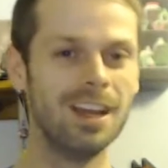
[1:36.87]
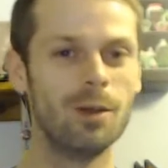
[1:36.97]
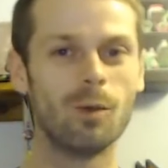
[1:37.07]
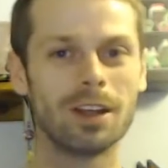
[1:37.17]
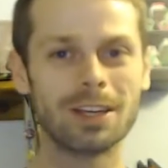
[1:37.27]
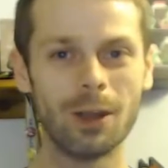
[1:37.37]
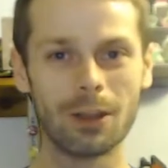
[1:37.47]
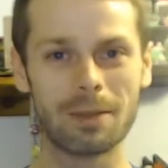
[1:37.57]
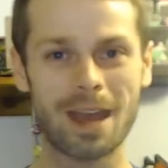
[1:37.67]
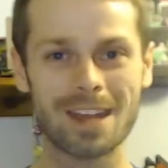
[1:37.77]
one can only
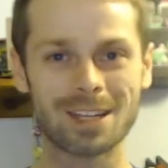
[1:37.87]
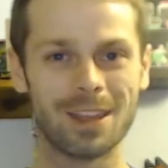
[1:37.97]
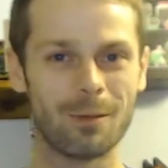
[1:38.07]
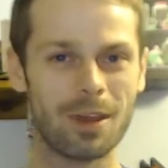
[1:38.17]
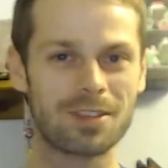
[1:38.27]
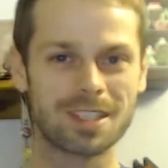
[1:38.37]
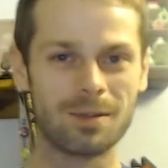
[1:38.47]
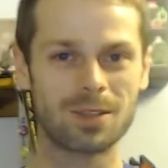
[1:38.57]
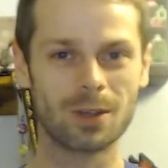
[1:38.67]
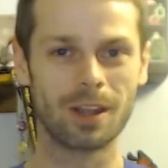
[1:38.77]
imagine that with some
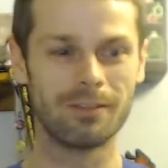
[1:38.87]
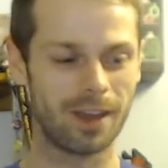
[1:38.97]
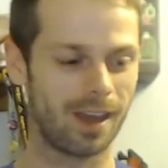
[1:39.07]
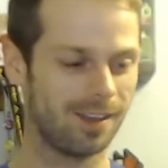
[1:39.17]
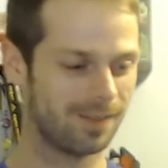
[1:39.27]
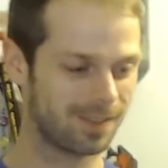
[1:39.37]
sort of